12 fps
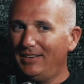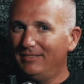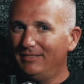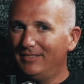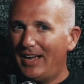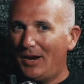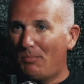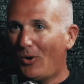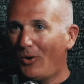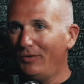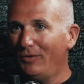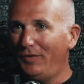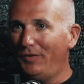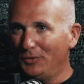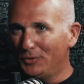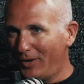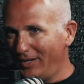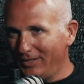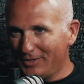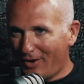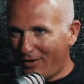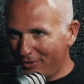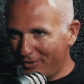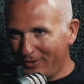had a part in field training this
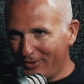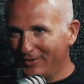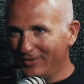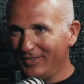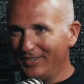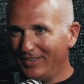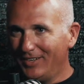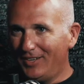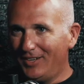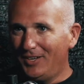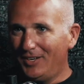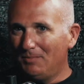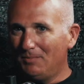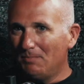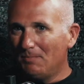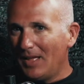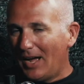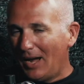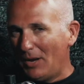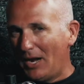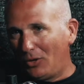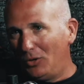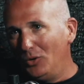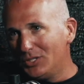officer. I'm not
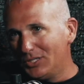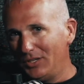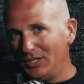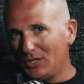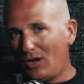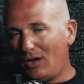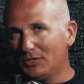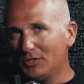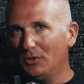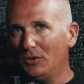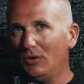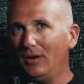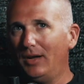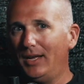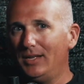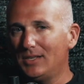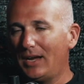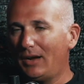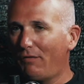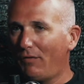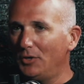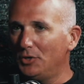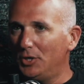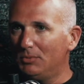close to this officer as like a
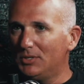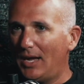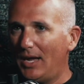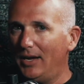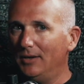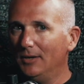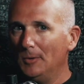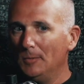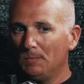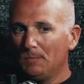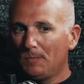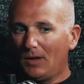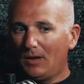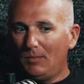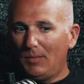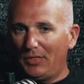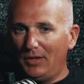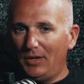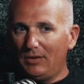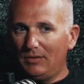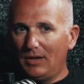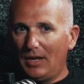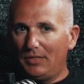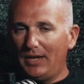friendship side. I think
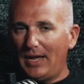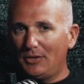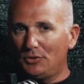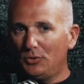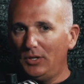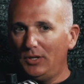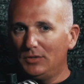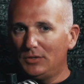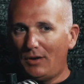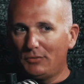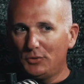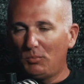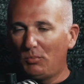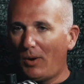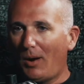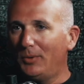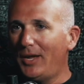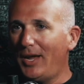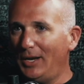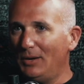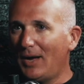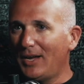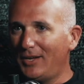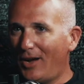actually this officer probably hated
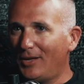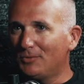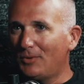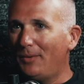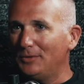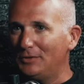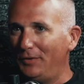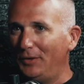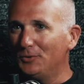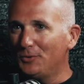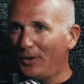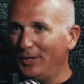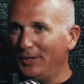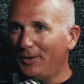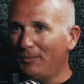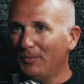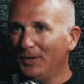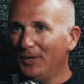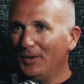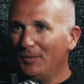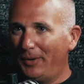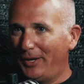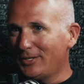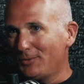my guts while I was field training them
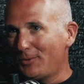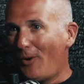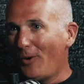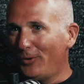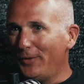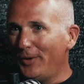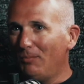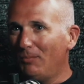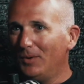because I was hard on them.